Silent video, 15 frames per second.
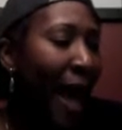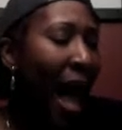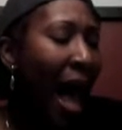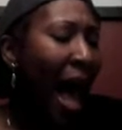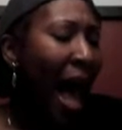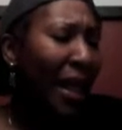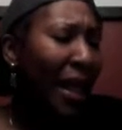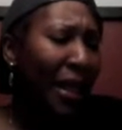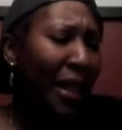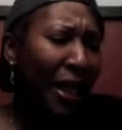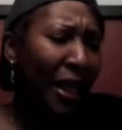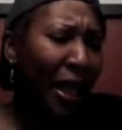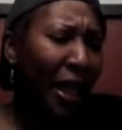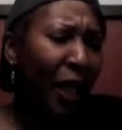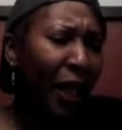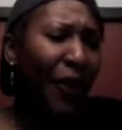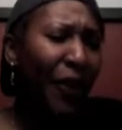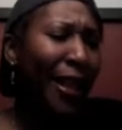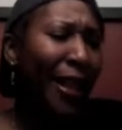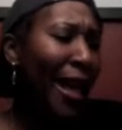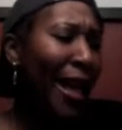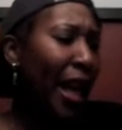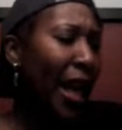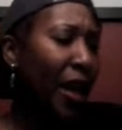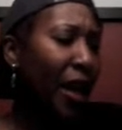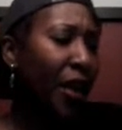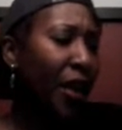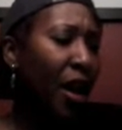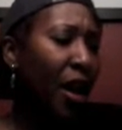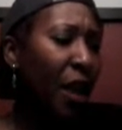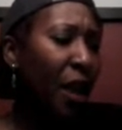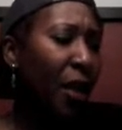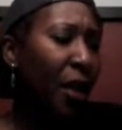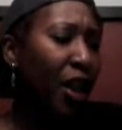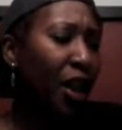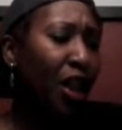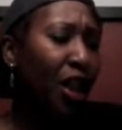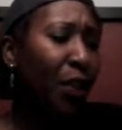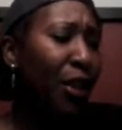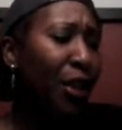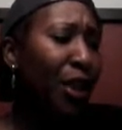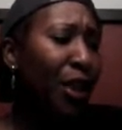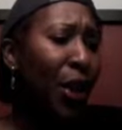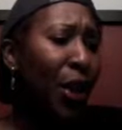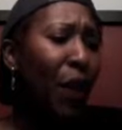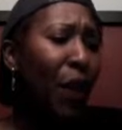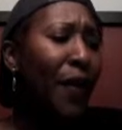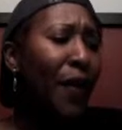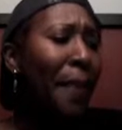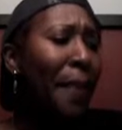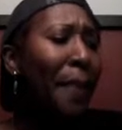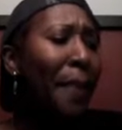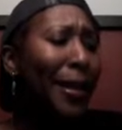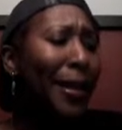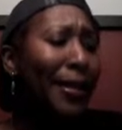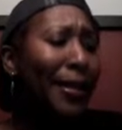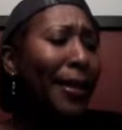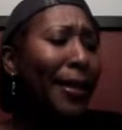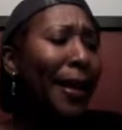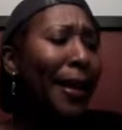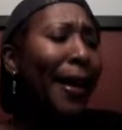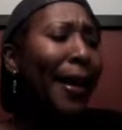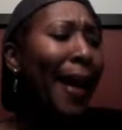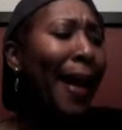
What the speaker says: Aunt Thea carefully got out of the car because she was known for busting her